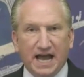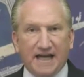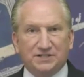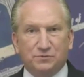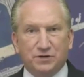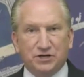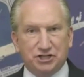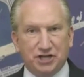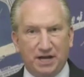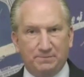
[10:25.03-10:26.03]
as we
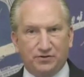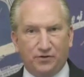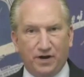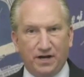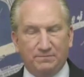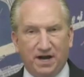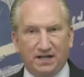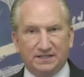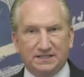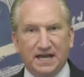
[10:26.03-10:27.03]
shape trade
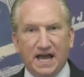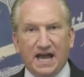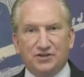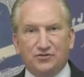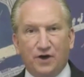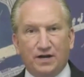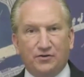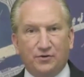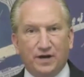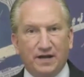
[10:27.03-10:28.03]
policy and try to
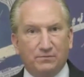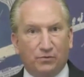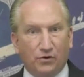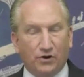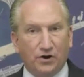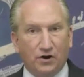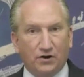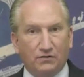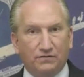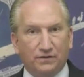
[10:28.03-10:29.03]
create more
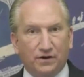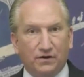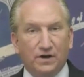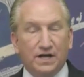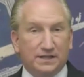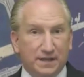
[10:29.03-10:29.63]
cargo flow